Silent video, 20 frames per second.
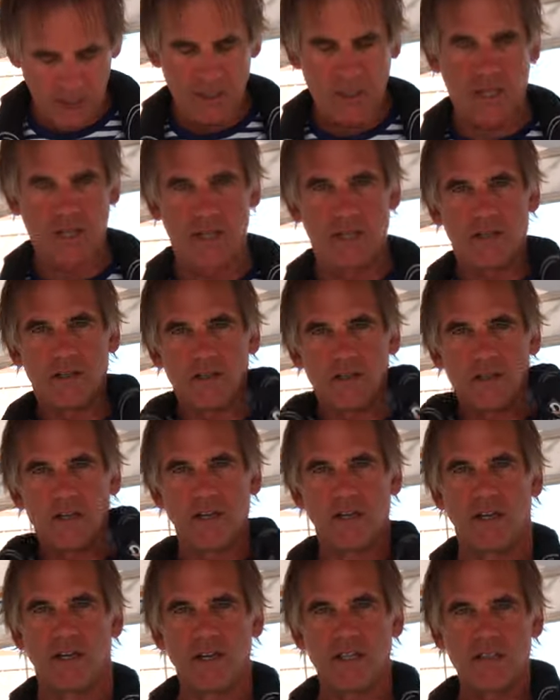it, again,
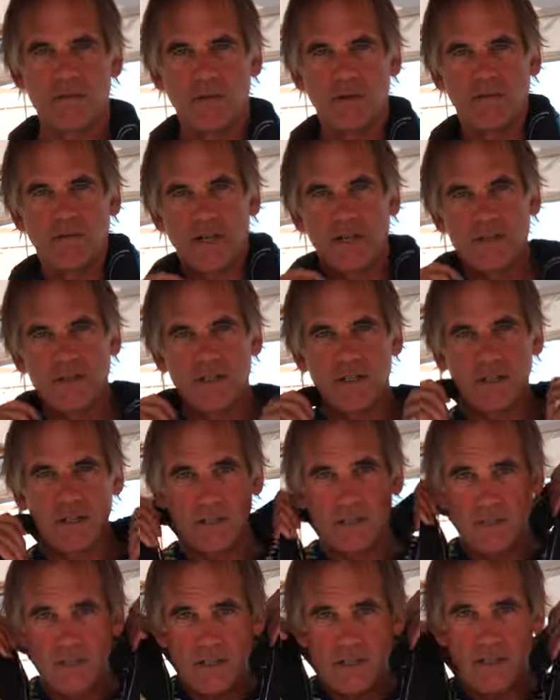it's preventing
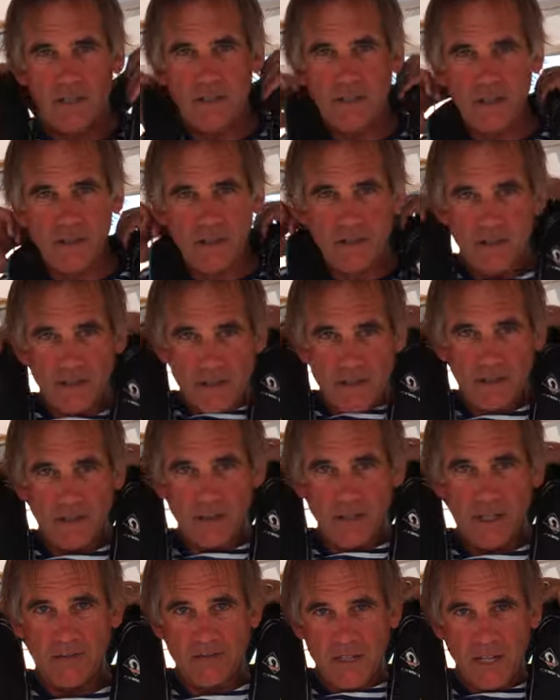the
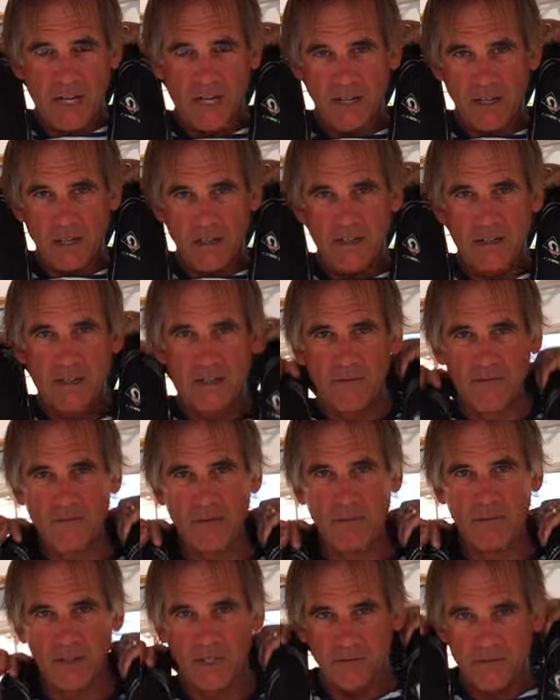life jacket
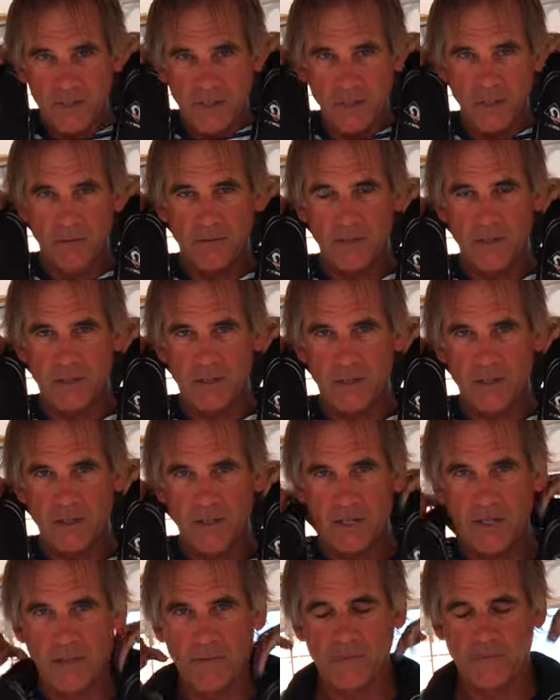from lifting over your
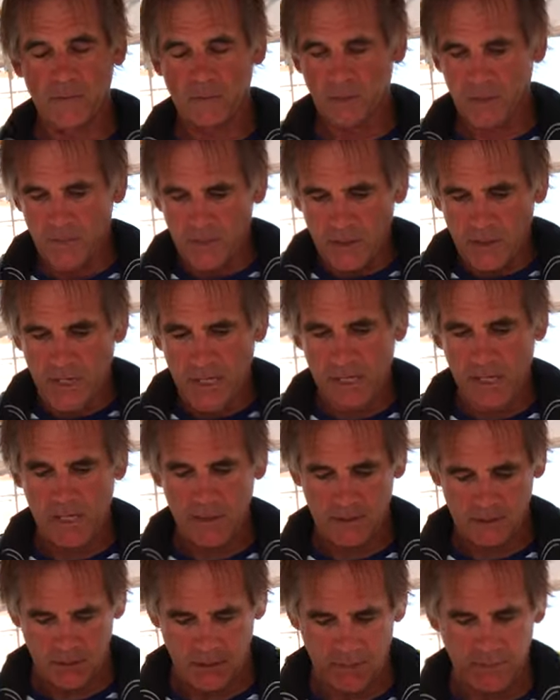um, over your head
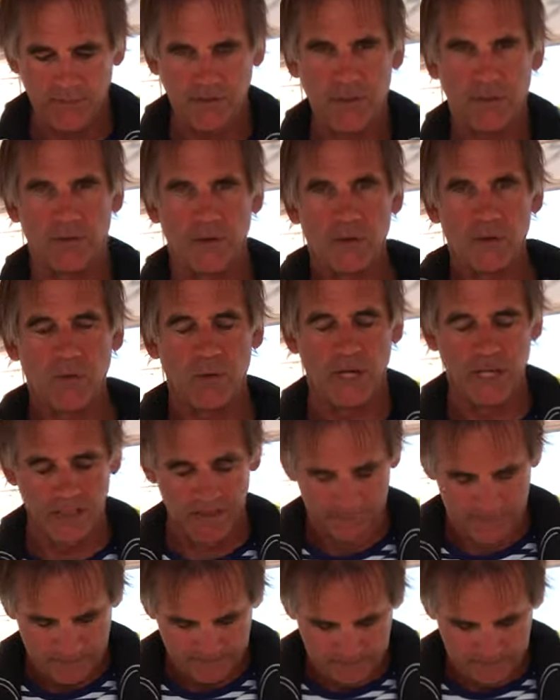and, and, floating away.